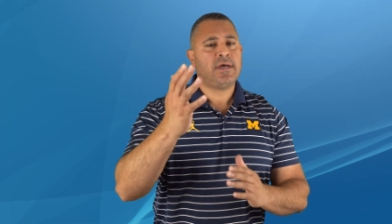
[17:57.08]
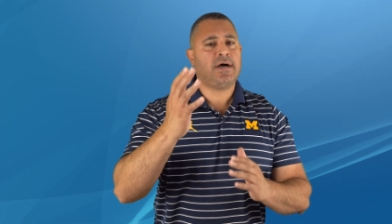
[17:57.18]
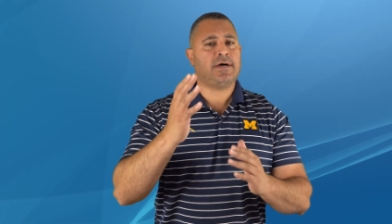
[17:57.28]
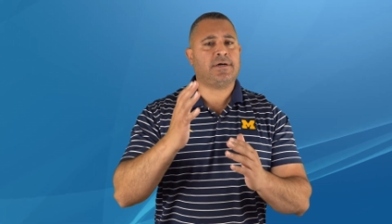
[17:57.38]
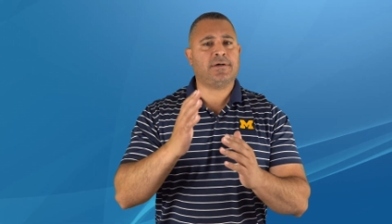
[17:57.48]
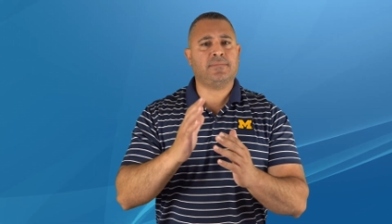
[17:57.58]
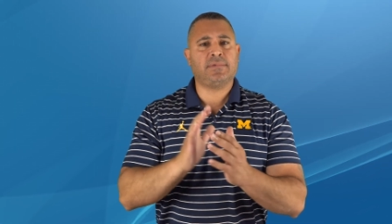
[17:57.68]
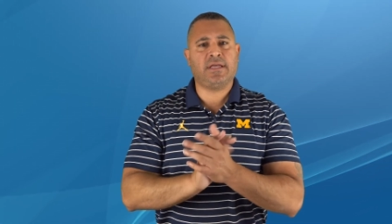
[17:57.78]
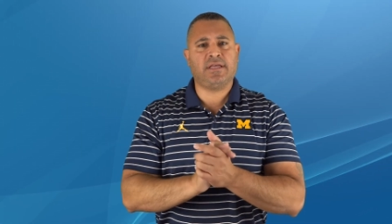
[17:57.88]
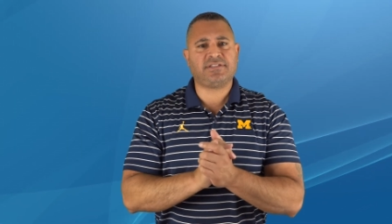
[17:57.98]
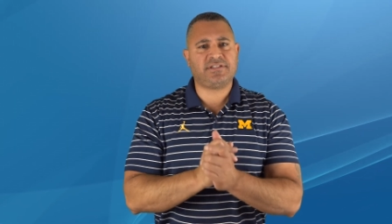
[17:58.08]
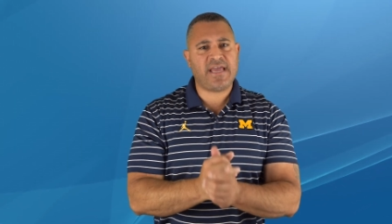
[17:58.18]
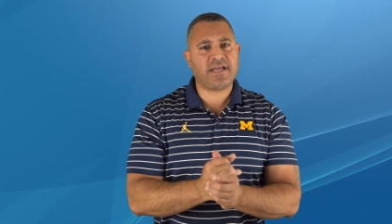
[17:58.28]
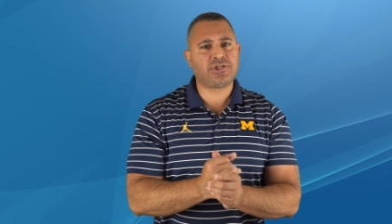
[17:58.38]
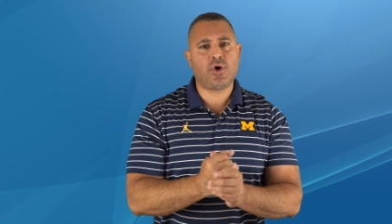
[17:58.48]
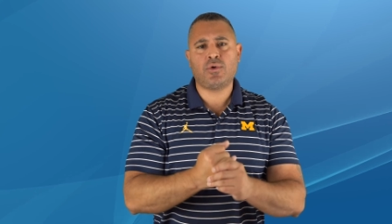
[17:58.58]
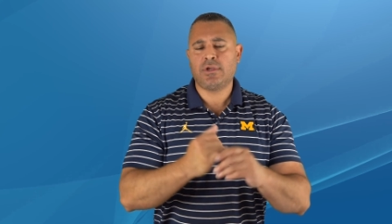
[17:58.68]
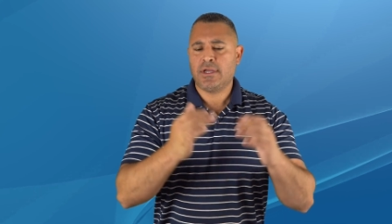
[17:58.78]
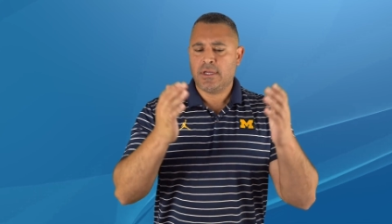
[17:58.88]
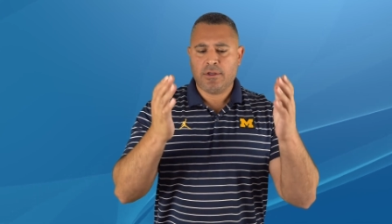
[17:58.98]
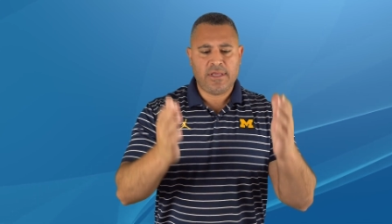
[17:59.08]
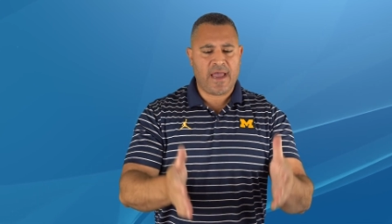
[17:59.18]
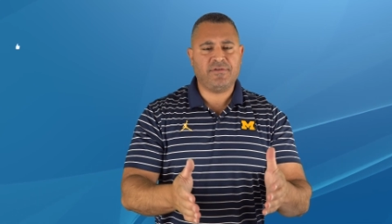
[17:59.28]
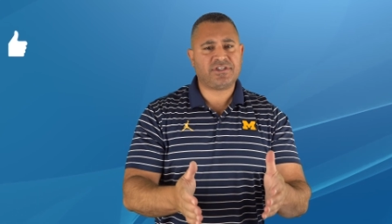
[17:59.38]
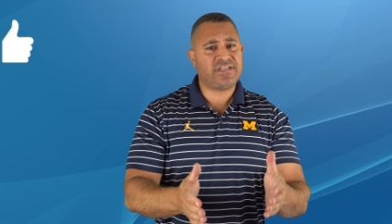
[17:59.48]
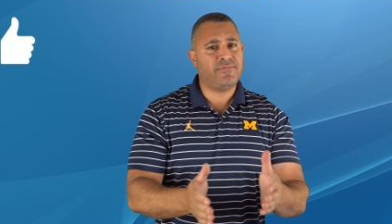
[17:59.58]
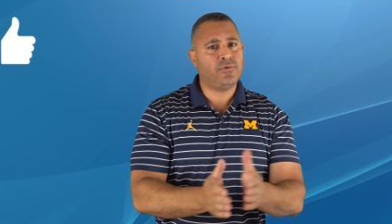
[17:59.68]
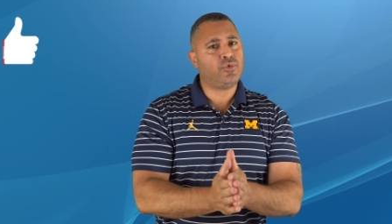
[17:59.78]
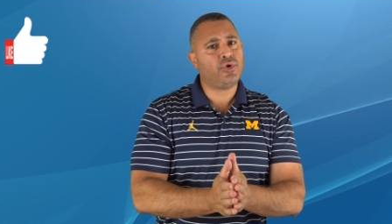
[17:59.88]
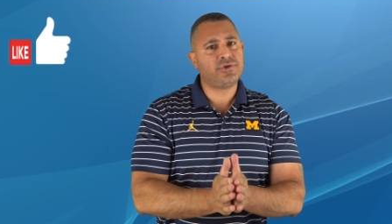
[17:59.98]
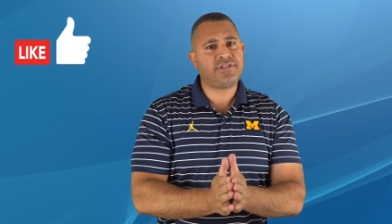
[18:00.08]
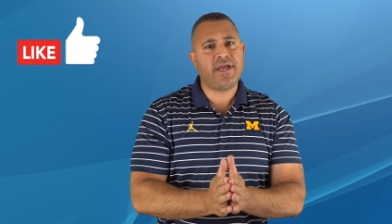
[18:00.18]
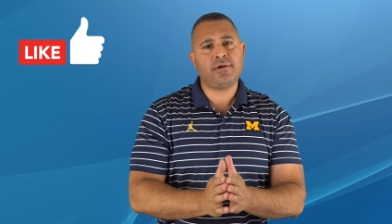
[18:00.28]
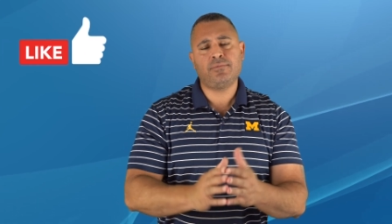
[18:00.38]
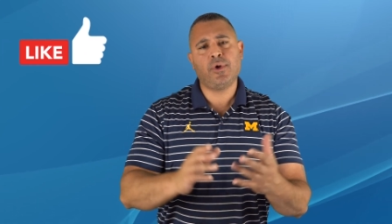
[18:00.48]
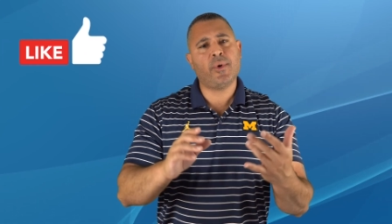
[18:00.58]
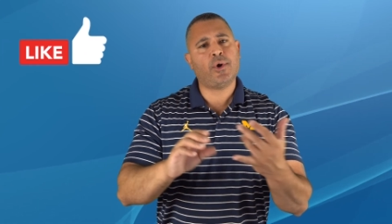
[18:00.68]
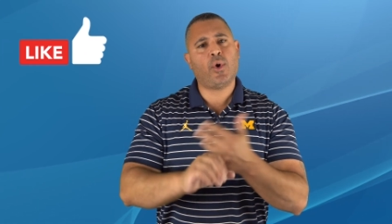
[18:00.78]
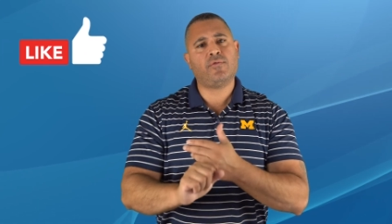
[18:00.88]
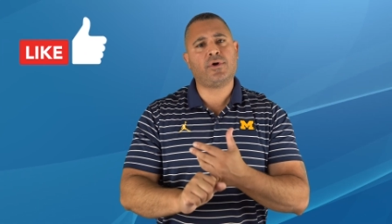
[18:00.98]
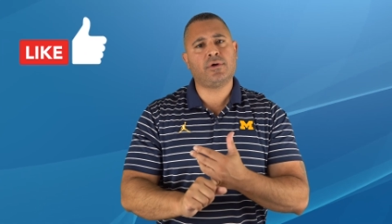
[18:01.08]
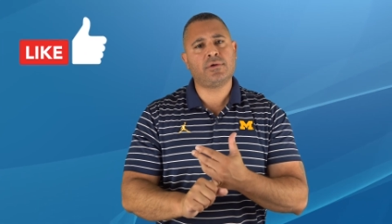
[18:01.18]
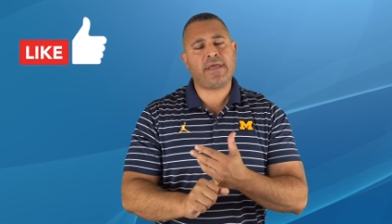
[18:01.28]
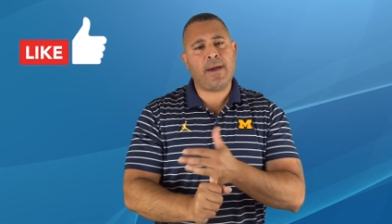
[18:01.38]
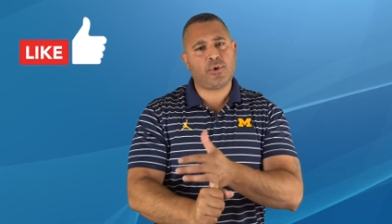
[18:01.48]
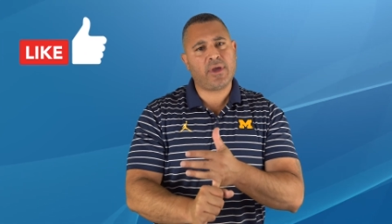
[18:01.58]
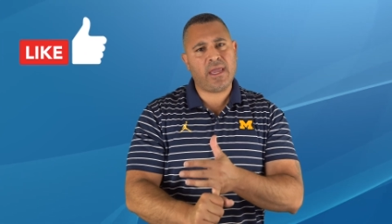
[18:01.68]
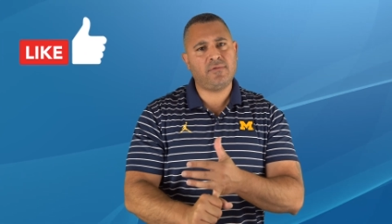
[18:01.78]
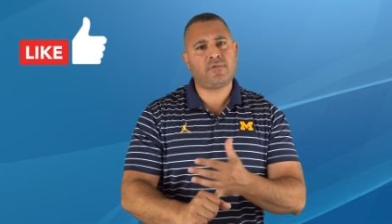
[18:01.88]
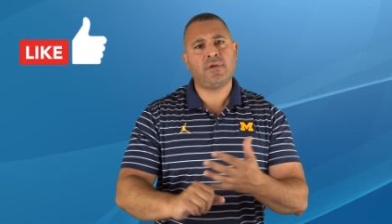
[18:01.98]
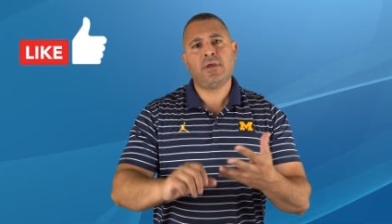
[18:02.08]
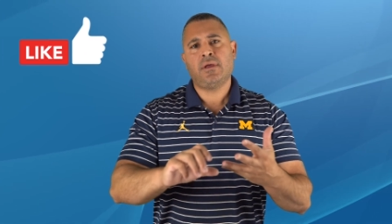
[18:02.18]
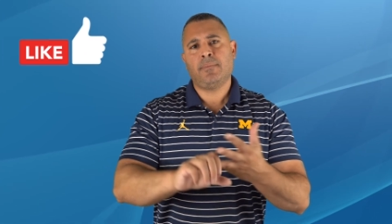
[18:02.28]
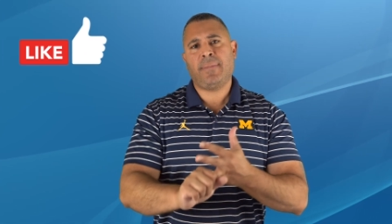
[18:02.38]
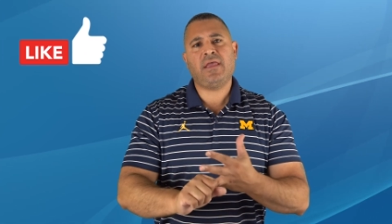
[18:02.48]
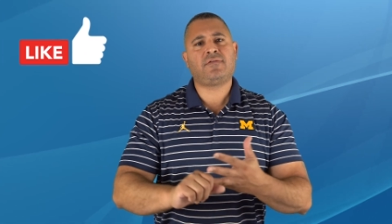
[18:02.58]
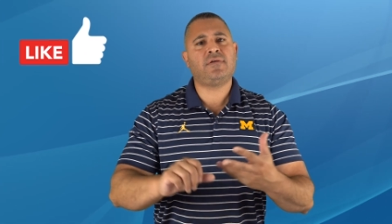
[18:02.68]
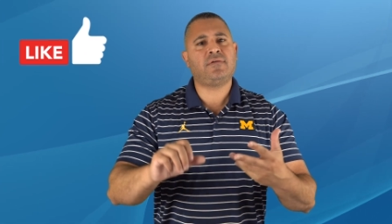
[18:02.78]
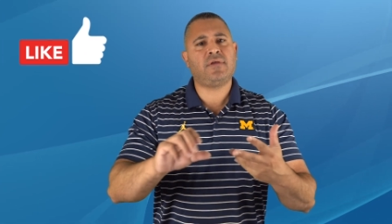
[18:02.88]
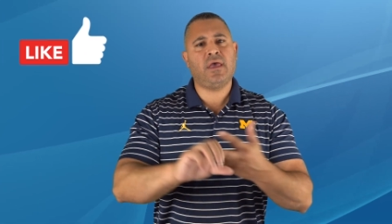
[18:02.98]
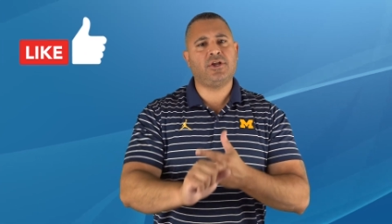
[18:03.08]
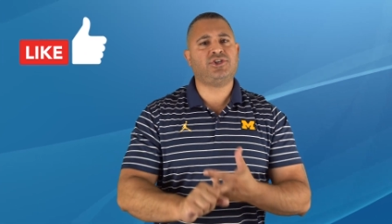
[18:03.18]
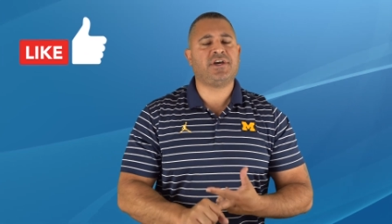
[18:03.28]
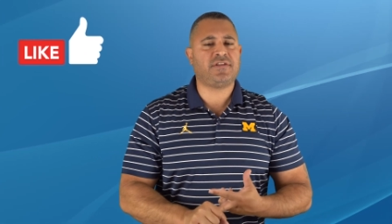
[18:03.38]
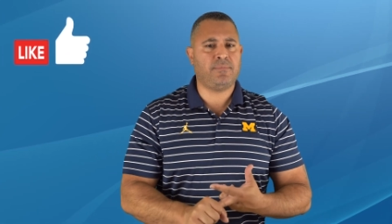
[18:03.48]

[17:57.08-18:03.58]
It's a tax code. You have your 7 rules there. We went over capital gains, basis, and adjusted